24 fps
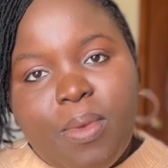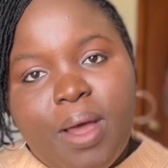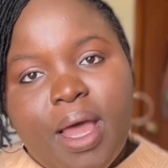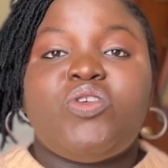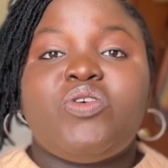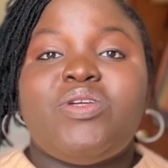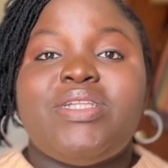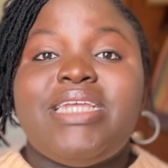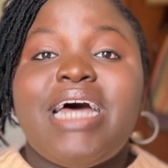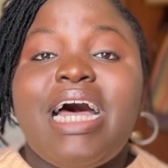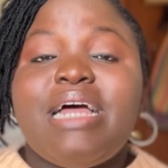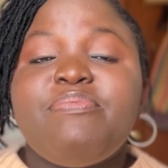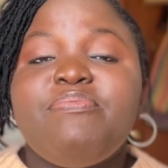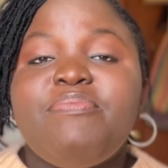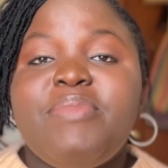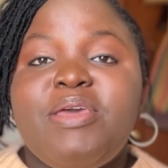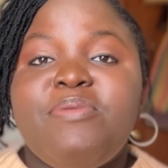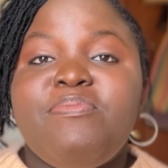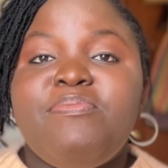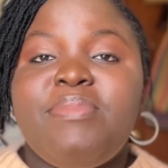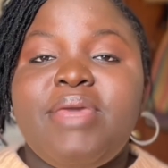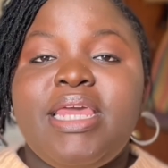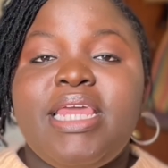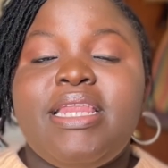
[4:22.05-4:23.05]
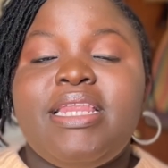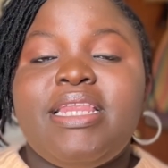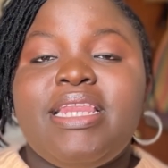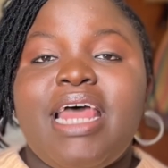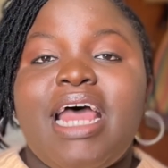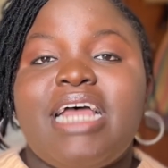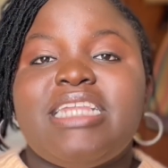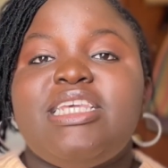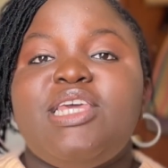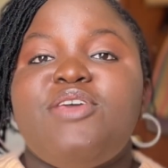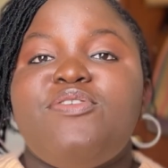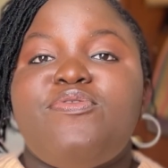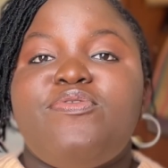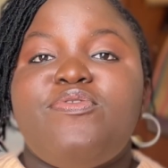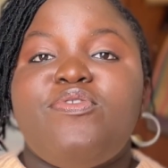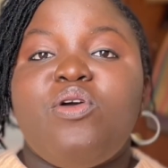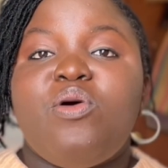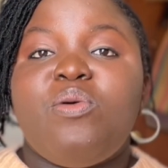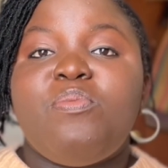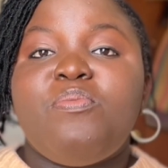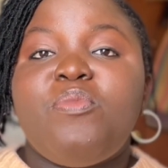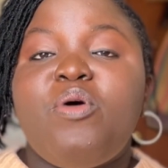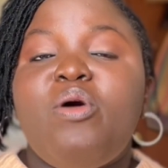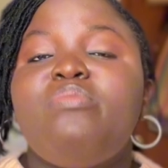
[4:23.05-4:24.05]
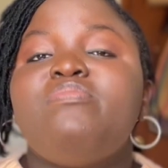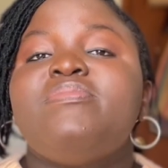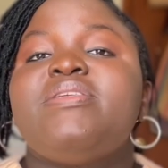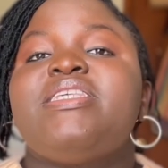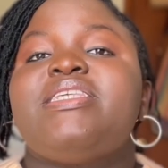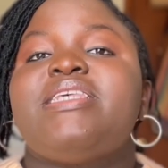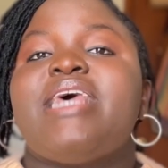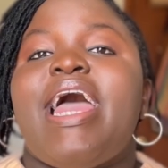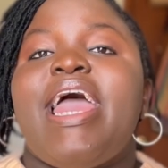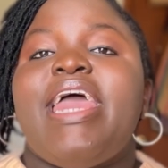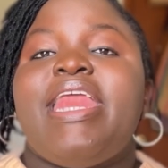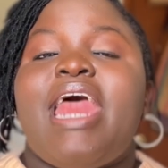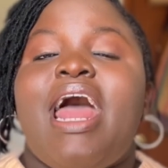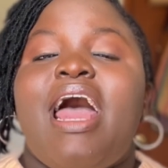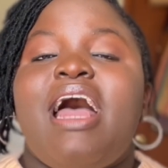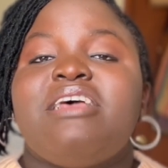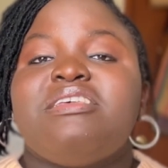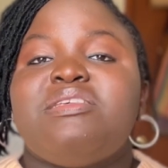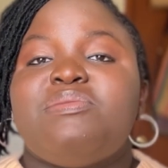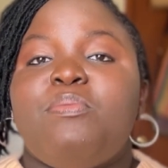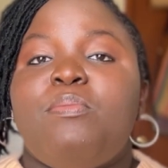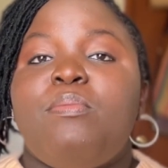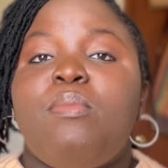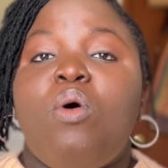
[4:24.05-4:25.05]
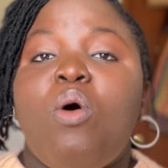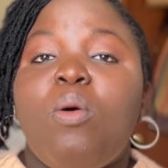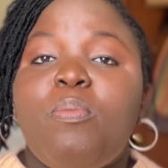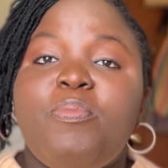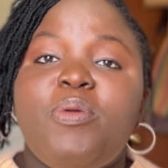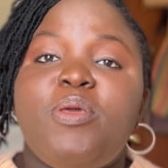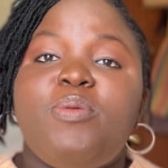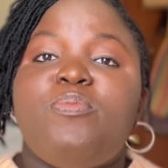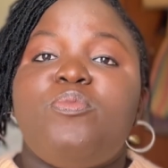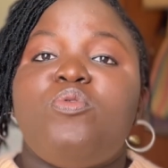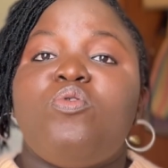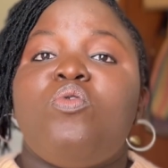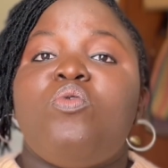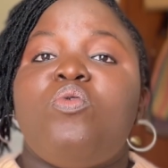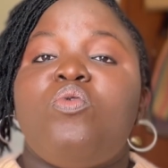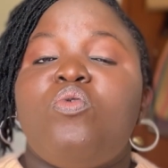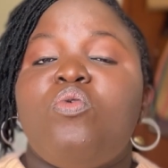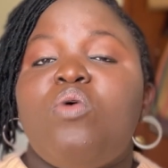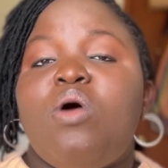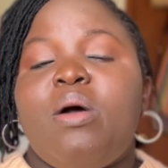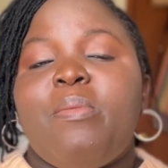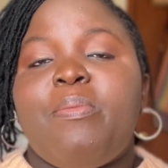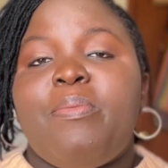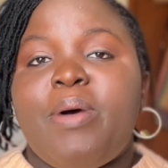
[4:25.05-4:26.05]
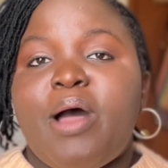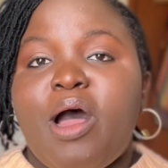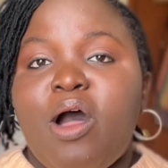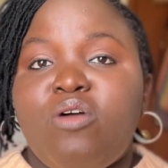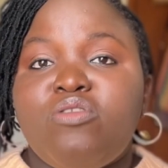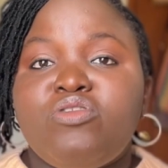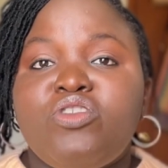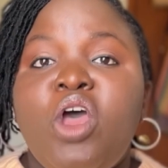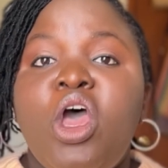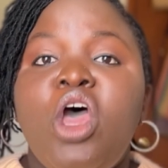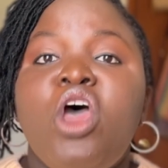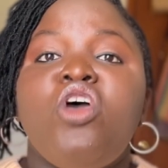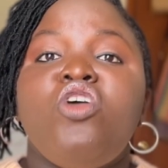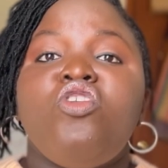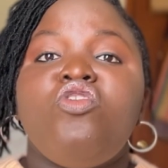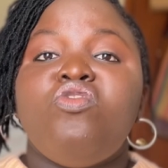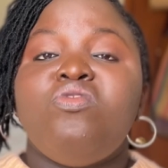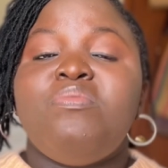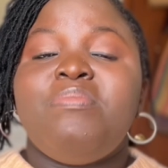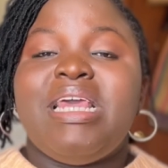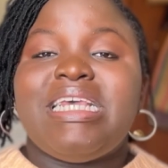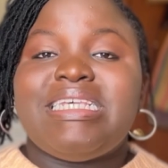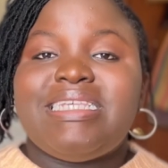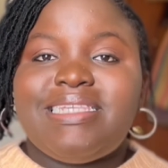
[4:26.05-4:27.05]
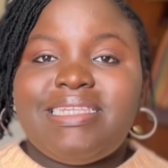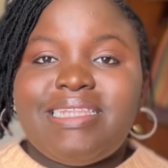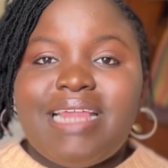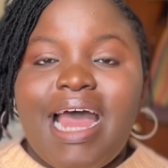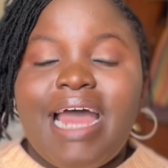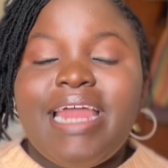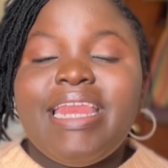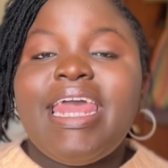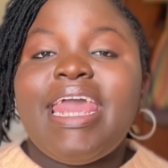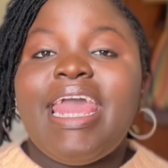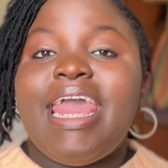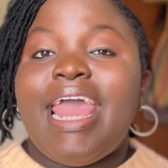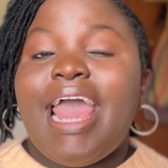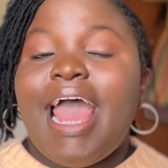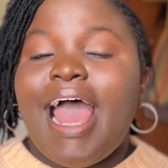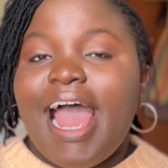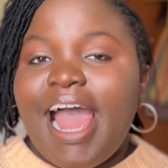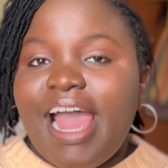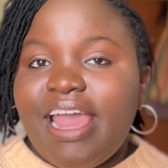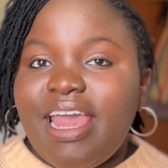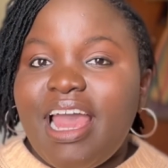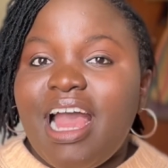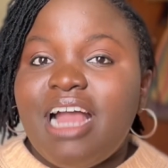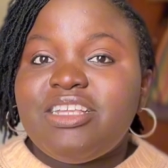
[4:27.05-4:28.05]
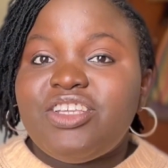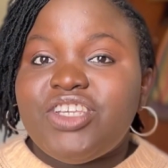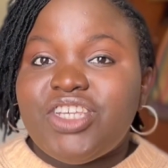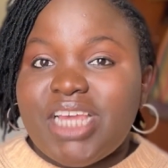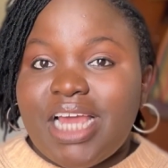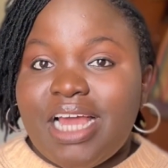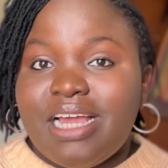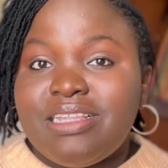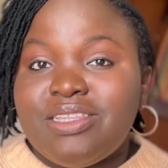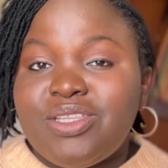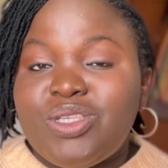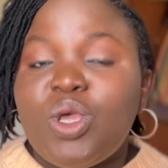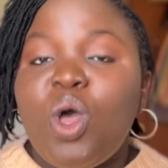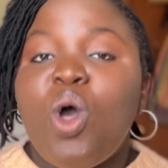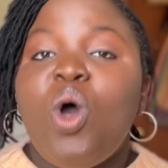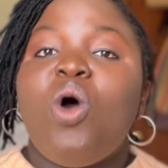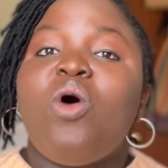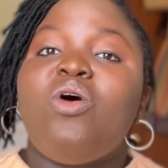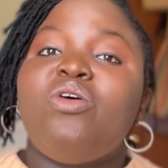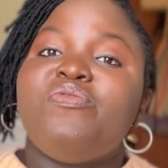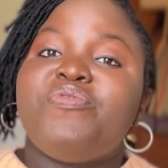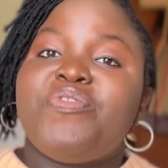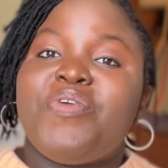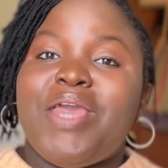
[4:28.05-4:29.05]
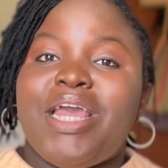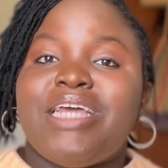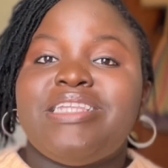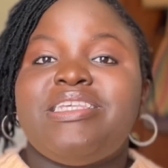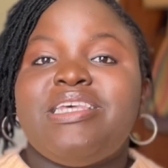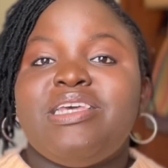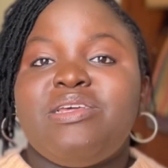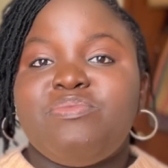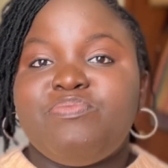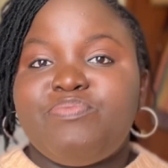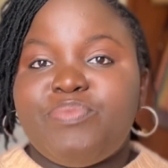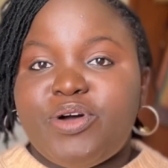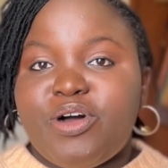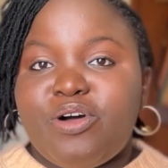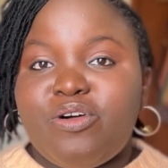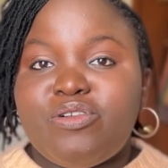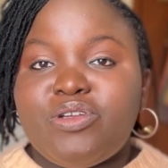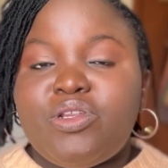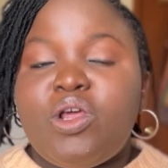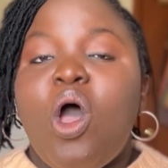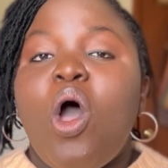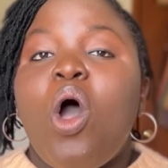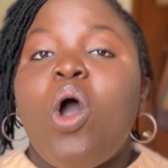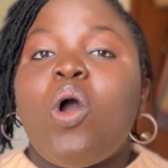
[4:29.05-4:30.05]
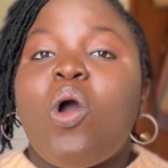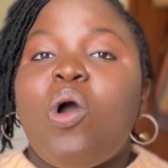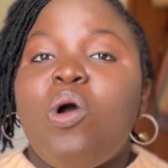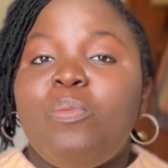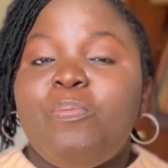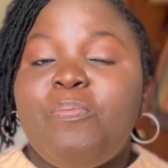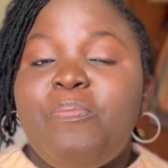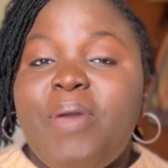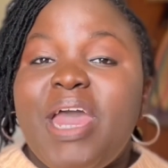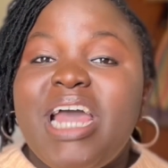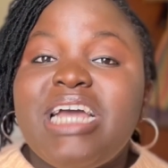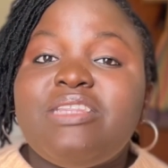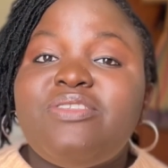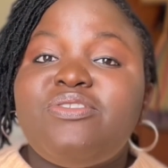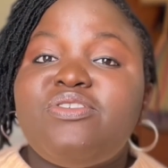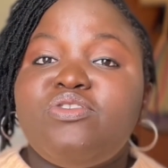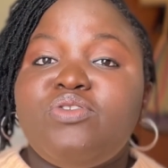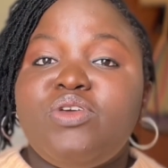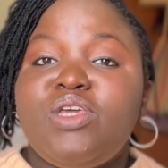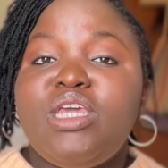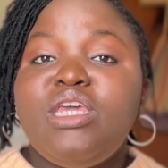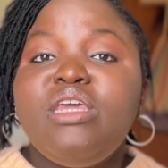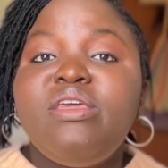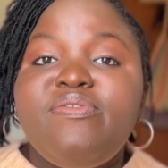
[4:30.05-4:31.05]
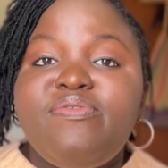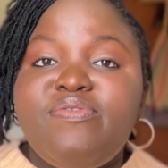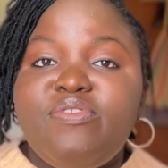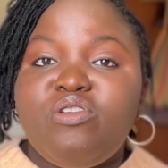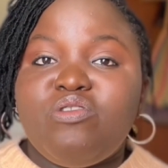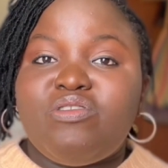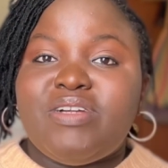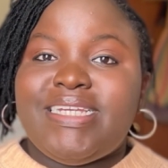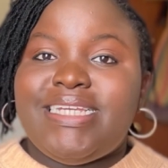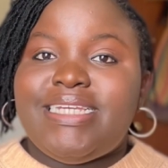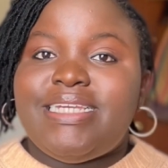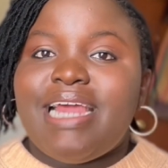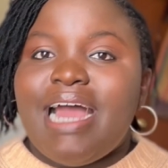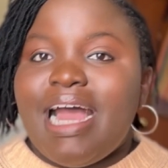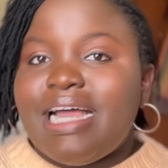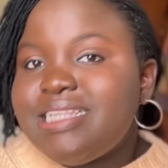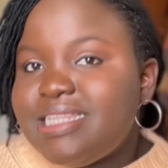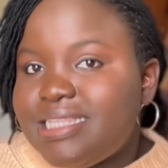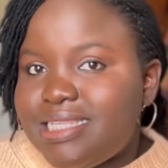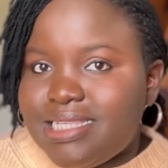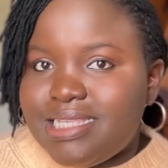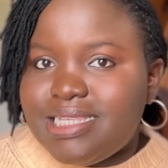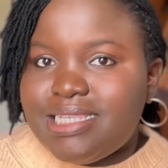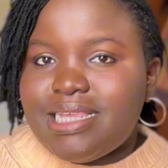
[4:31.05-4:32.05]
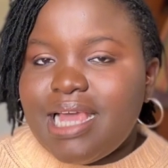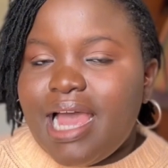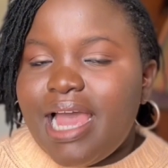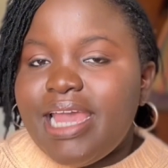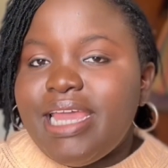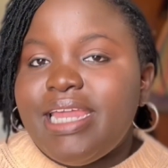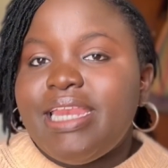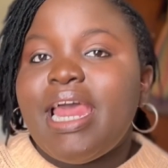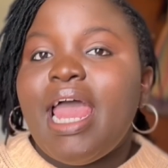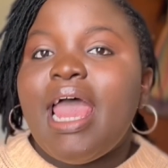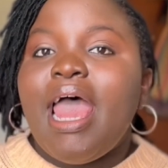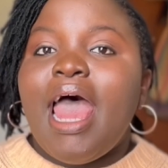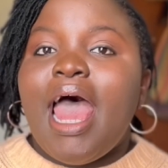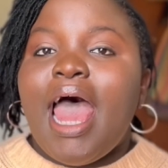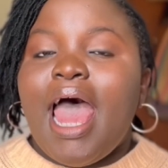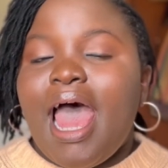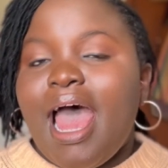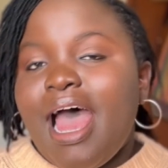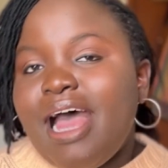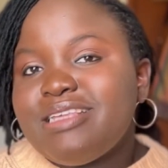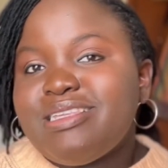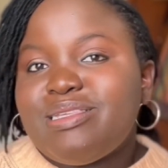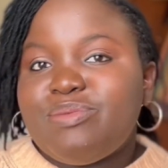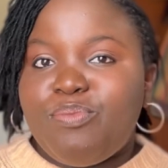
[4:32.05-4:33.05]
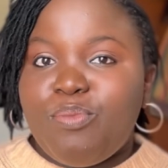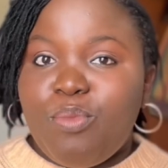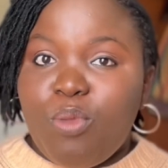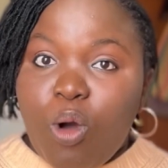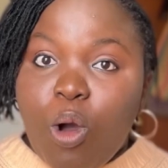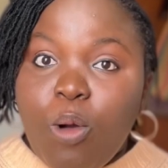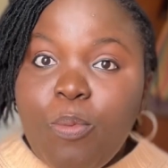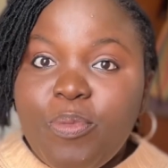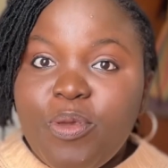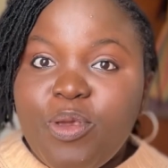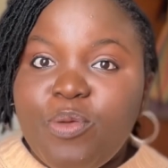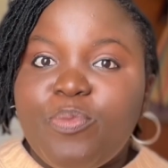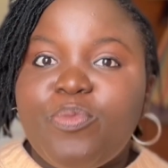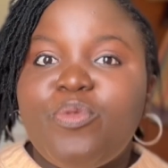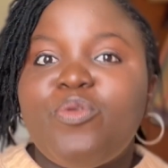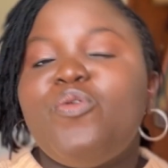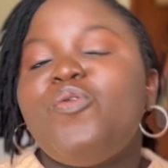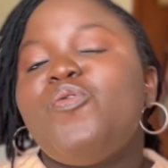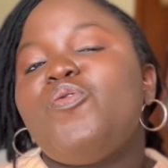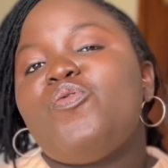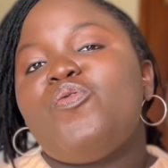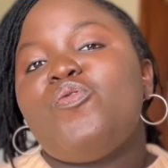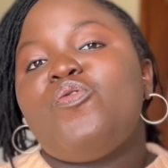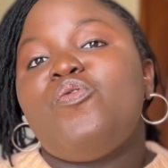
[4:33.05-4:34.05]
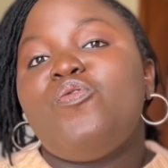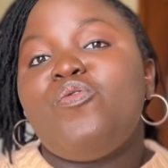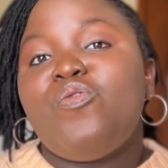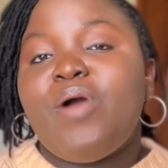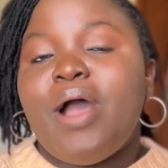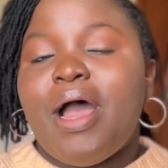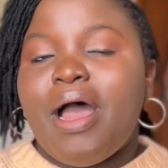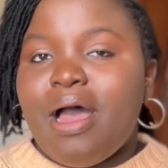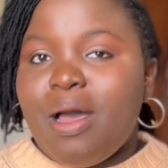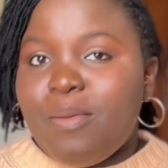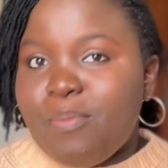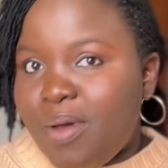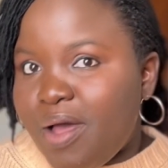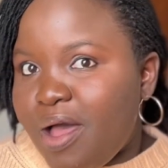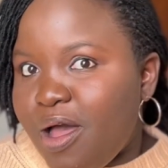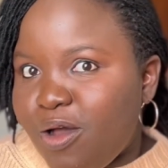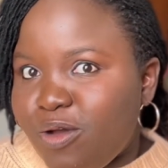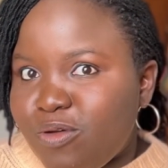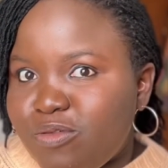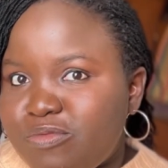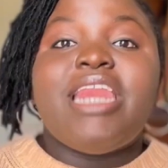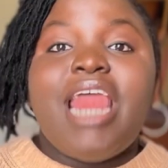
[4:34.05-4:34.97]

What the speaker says: So that may mean that if your mom's side has more people who are bald, you may stand a higher chance of getting bald compared to if your dad's side has more people who are bald.